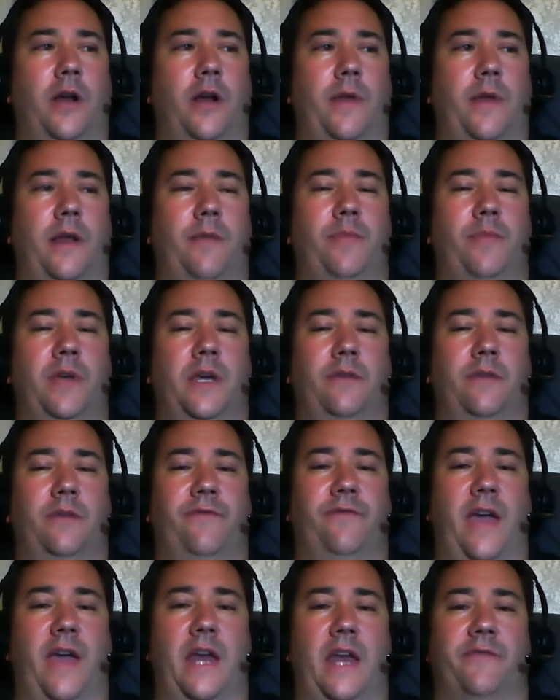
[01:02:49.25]
I'm not a big
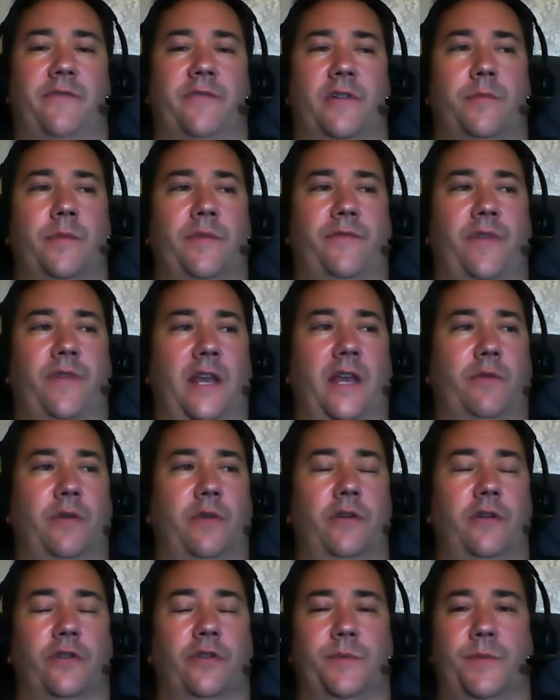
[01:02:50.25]
fan of them. If anyone
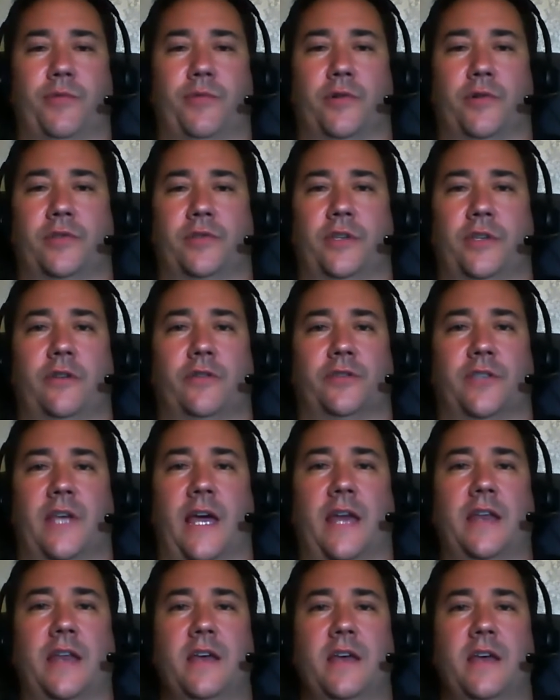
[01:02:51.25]
who knows me personally knows
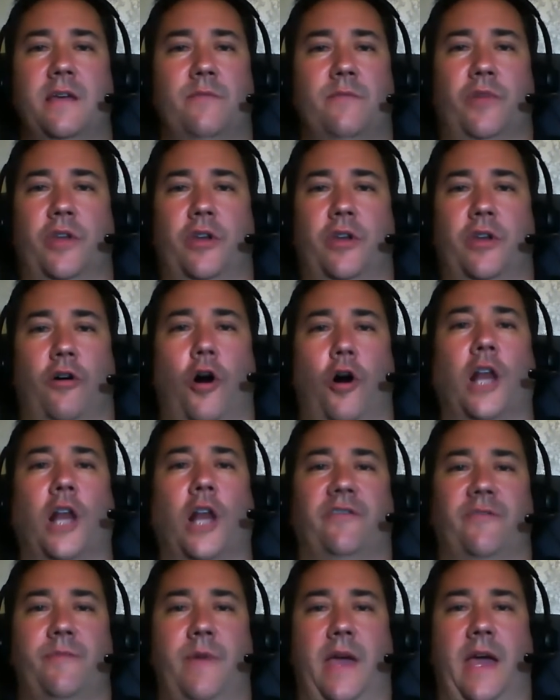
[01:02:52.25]
that, but
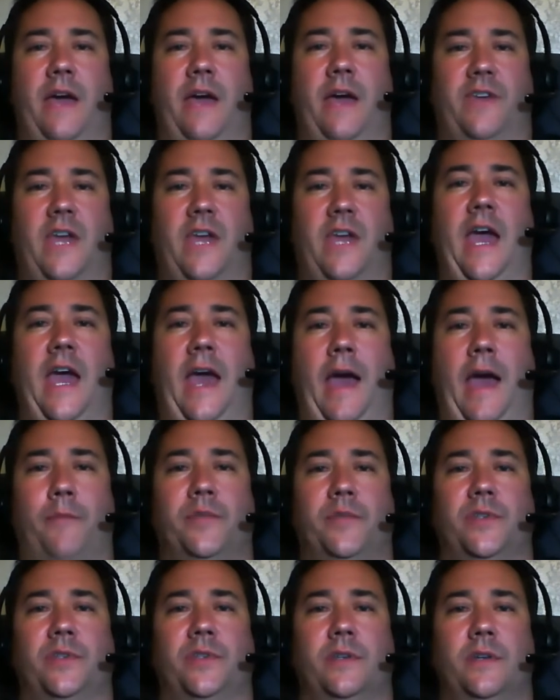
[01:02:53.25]
all of them have
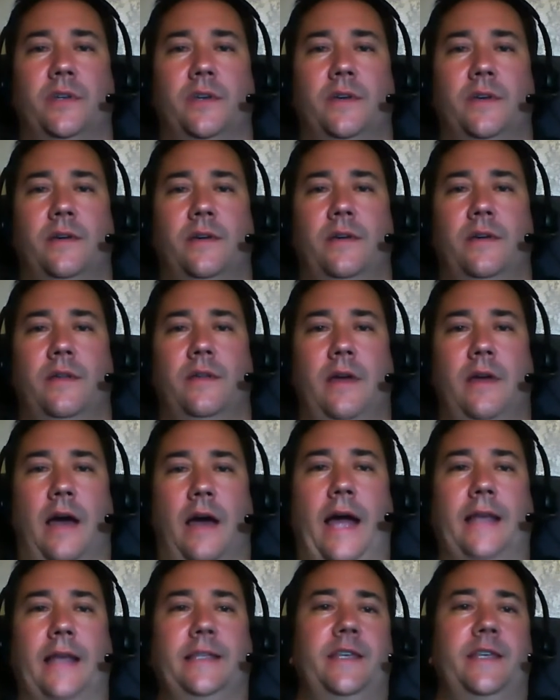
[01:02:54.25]
caps.
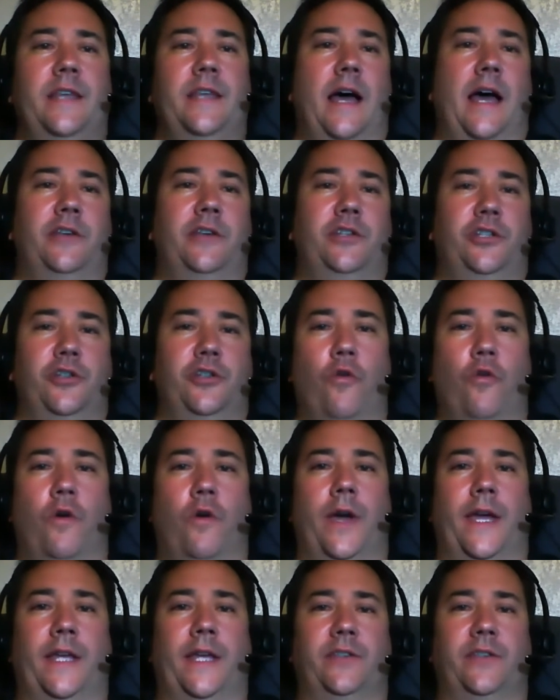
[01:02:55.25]
I did not
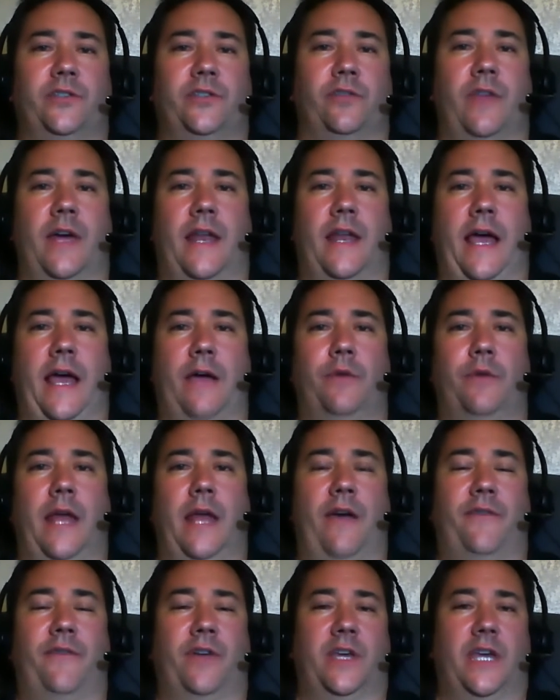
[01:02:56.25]
join so that I would
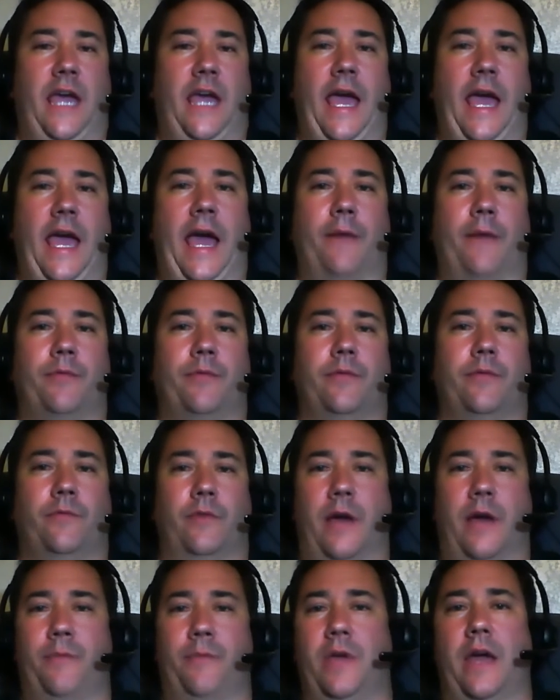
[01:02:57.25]
have a cap. We're
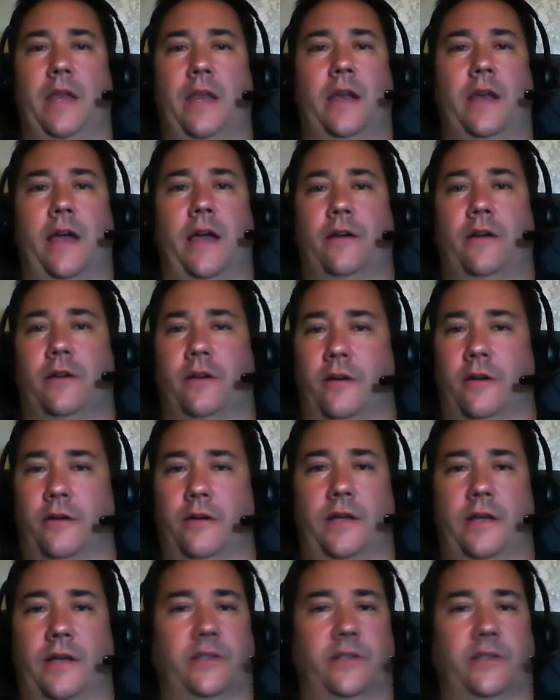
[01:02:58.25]
not behind an iron curtain.